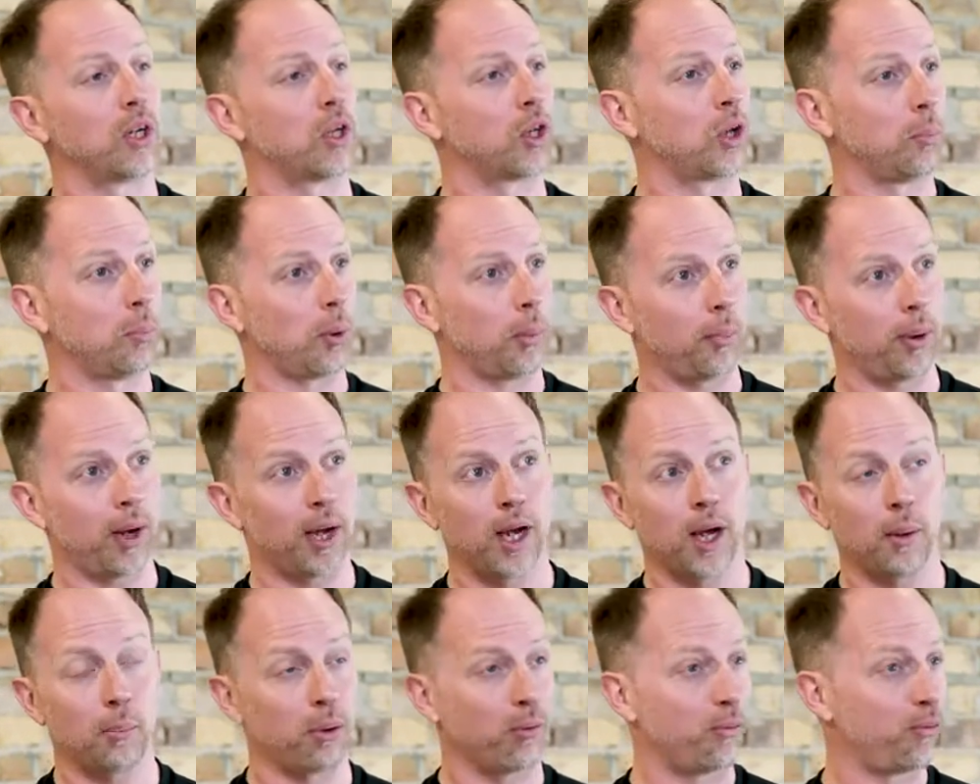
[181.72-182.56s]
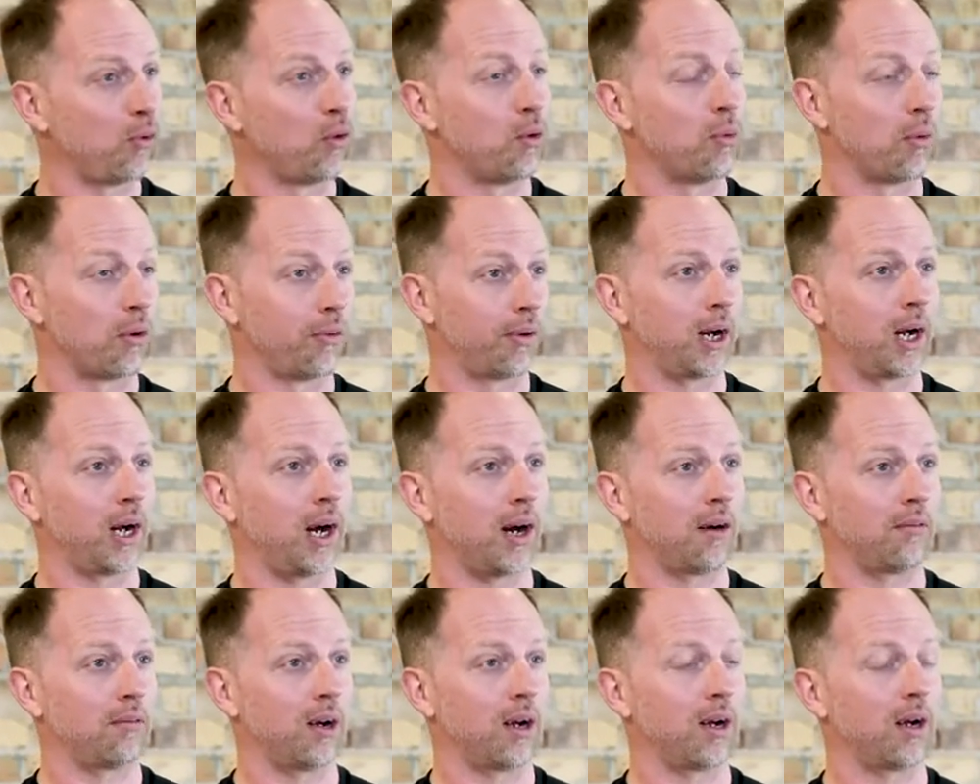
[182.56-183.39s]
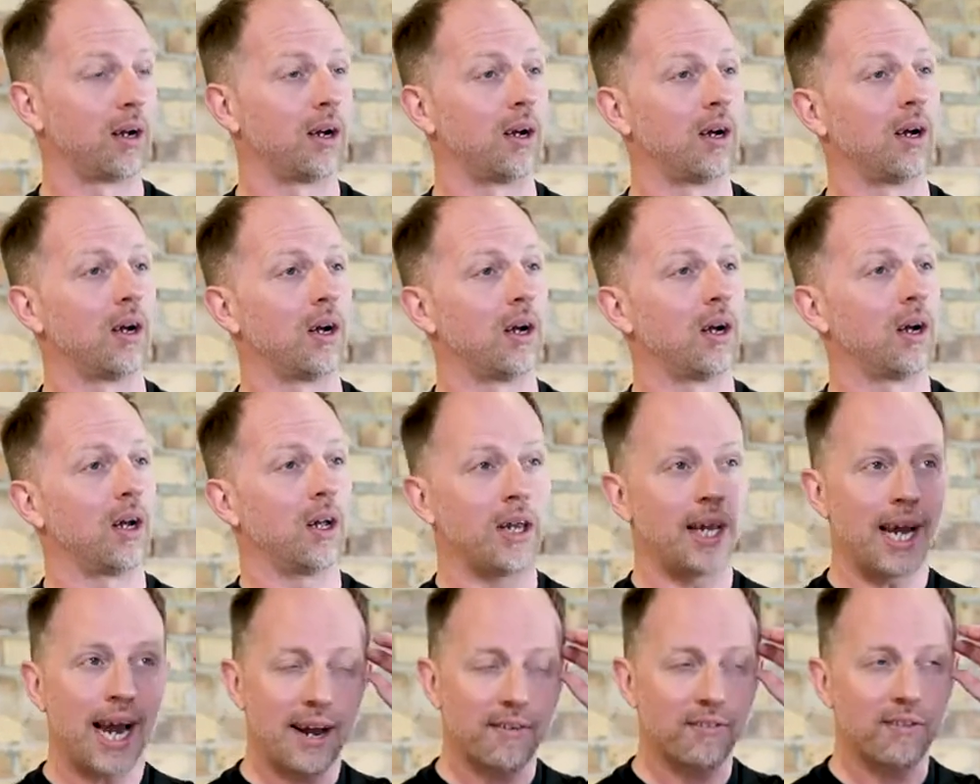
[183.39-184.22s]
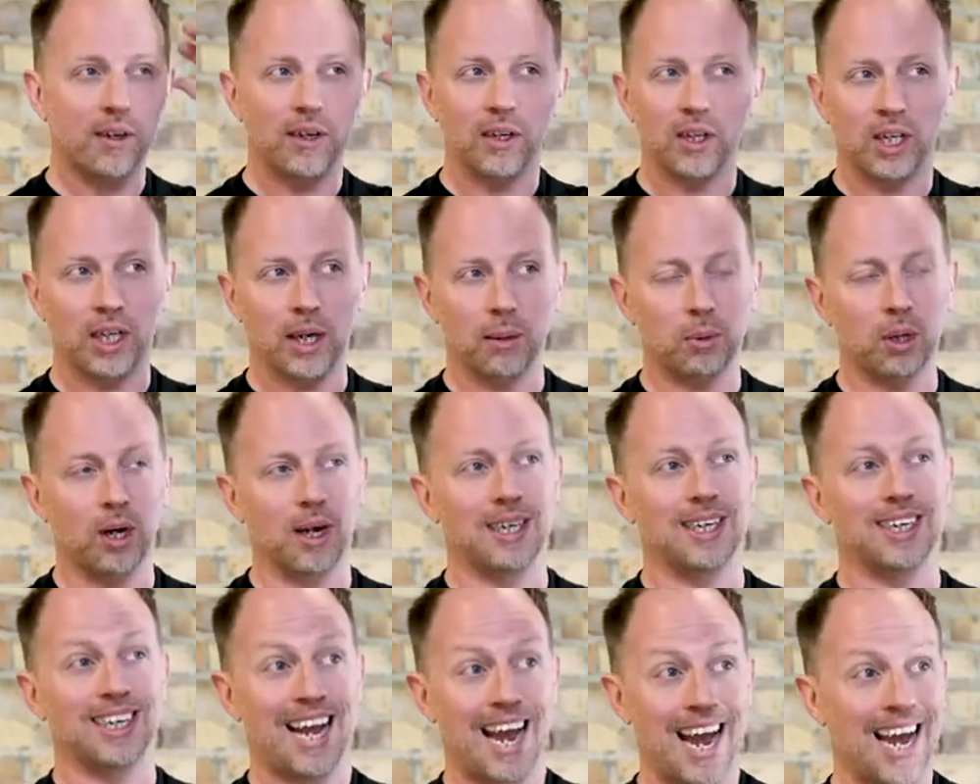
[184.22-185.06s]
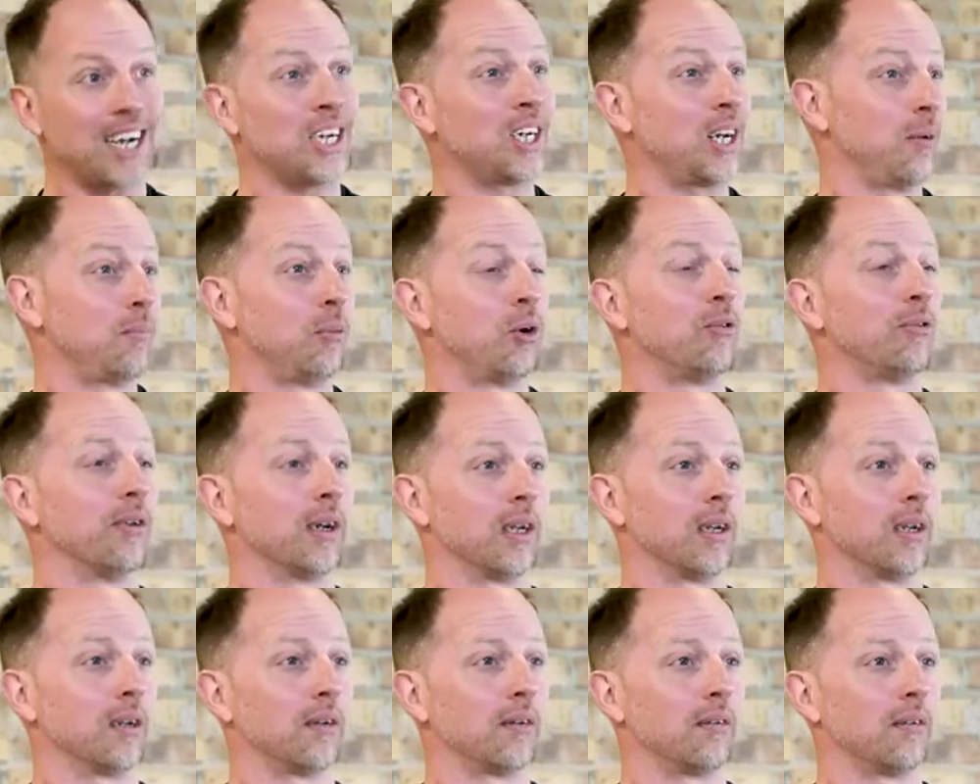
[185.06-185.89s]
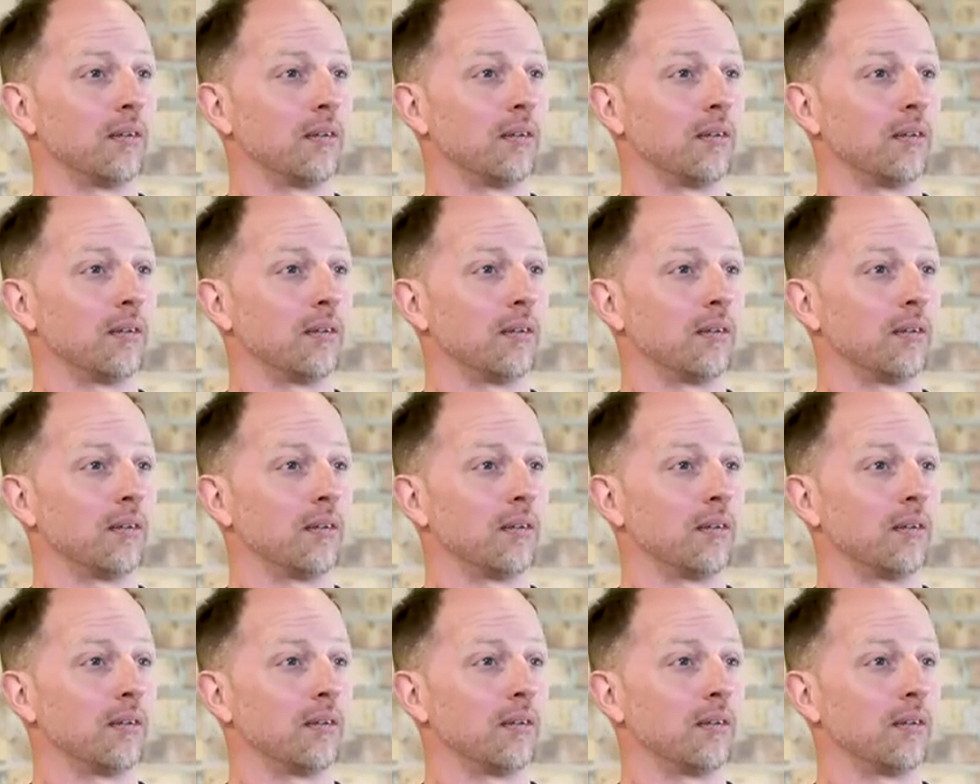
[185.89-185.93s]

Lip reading: it's to prepare, perform, or recover, you have to conceptualize it's actually moving.